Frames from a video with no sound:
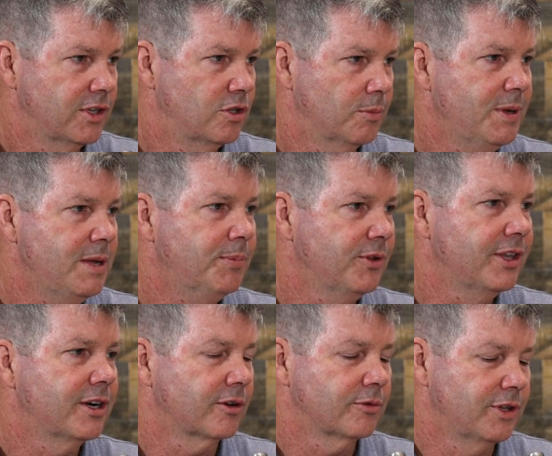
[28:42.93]
The people that
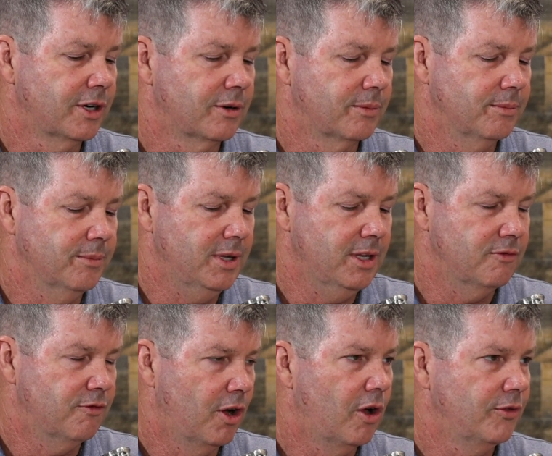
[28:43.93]
are
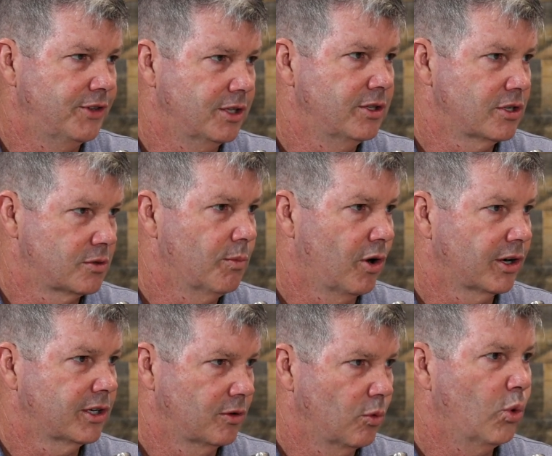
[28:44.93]
involved in this
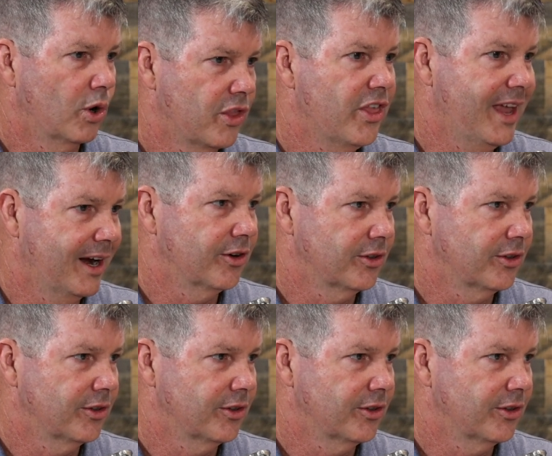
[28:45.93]
market were there.